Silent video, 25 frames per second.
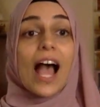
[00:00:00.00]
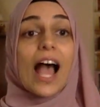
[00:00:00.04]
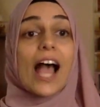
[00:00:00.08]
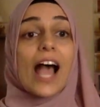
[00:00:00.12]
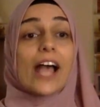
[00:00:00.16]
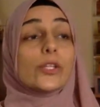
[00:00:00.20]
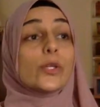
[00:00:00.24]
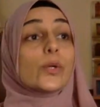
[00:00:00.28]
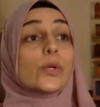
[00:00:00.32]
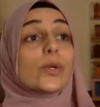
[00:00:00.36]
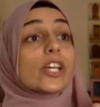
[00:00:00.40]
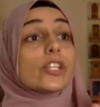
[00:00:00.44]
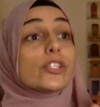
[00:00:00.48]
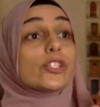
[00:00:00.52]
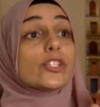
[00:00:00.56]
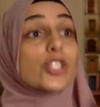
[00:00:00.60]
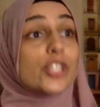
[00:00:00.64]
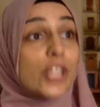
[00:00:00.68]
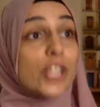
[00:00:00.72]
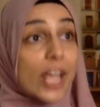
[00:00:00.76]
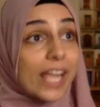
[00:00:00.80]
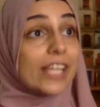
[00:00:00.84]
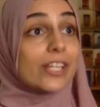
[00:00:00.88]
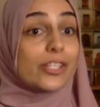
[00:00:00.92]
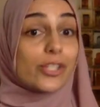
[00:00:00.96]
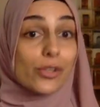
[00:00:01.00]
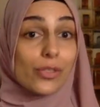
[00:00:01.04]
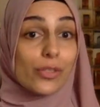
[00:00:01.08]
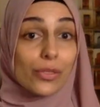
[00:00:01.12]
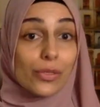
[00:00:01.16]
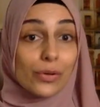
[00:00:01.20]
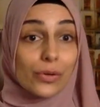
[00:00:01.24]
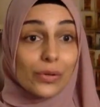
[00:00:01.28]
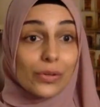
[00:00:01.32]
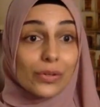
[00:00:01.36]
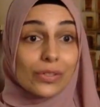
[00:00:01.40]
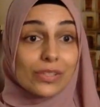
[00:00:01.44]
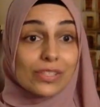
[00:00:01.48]
And you can change a
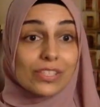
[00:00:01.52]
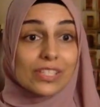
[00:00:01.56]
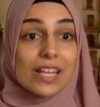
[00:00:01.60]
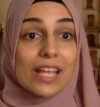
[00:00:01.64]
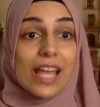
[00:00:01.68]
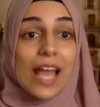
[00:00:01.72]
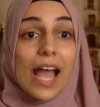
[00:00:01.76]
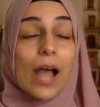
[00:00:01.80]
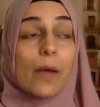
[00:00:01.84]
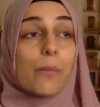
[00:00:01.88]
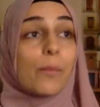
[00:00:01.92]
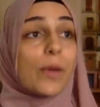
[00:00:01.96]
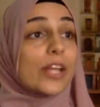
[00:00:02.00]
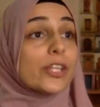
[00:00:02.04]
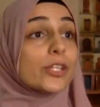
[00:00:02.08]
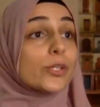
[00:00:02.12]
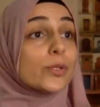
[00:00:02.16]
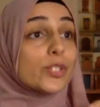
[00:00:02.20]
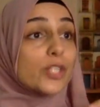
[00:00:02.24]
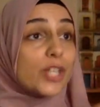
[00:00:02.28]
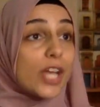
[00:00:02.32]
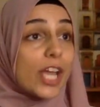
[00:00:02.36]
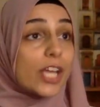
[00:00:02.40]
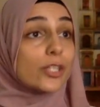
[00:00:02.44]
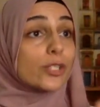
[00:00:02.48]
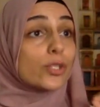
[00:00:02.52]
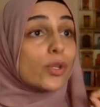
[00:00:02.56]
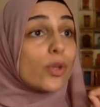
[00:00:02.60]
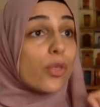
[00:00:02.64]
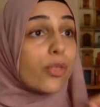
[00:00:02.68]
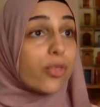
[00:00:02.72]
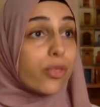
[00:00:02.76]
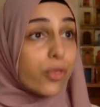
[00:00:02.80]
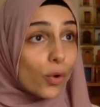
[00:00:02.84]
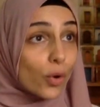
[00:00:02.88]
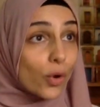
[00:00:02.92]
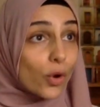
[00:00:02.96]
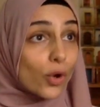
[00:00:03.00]
thought. And when you change your
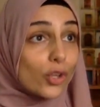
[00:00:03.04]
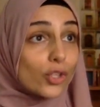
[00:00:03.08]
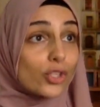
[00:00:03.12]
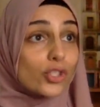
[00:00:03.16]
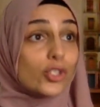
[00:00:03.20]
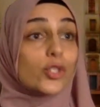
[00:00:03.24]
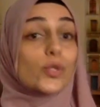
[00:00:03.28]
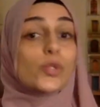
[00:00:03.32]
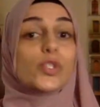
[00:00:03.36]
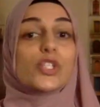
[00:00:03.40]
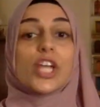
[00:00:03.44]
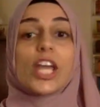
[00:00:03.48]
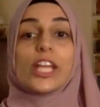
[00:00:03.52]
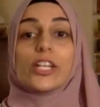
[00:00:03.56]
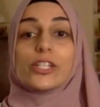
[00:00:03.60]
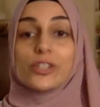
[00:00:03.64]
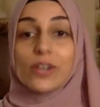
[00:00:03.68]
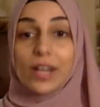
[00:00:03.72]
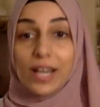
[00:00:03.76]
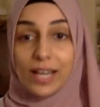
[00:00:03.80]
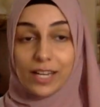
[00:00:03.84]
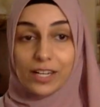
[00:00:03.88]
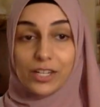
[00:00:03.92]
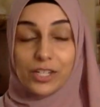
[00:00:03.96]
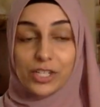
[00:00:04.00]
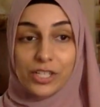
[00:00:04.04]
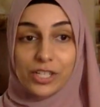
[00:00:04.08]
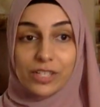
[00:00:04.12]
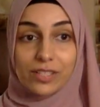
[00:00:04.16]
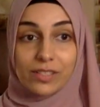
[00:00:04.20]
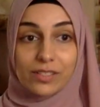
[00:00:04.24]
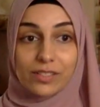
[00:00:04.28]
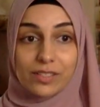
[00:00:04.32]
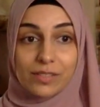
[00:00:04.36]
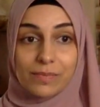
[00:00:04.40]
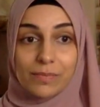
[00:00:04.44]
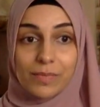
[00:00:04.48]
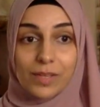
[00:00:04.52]
thoughts, you change your
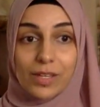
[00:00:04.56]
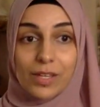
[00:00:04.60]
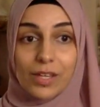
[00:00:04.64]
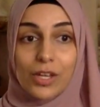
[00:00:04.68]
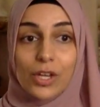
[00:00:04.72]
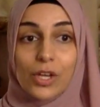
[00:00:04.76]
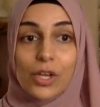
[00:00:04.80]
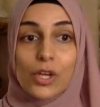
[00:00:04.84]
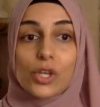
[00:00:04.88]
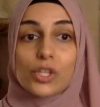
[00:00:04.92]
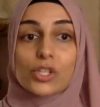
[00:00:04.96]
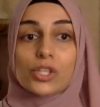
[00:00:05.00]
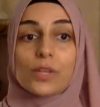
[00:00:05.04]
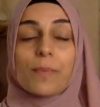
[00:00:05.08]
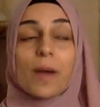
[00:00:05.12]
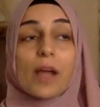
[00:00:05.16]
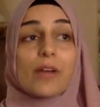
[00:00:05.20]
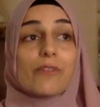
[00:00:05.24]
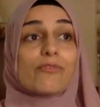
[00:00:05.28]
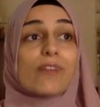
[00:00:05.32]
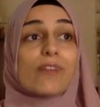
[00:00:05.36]
actions. So by